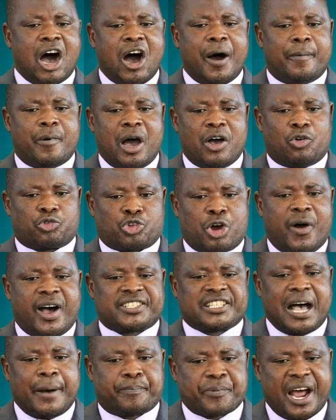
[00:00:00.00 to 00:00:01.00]
our,
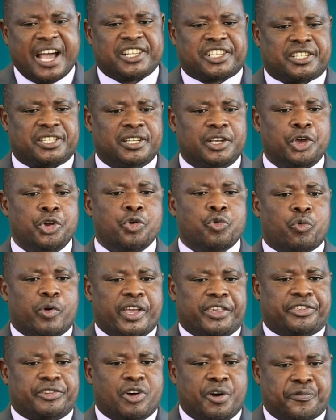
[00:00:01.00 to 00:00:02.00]
towards our place
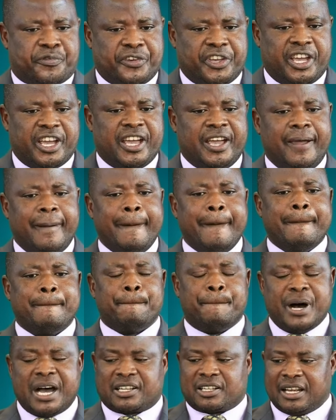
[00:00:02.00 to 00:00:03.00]
with no fear
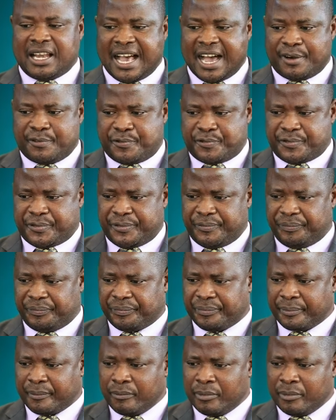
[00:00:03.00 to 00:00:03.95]
but love.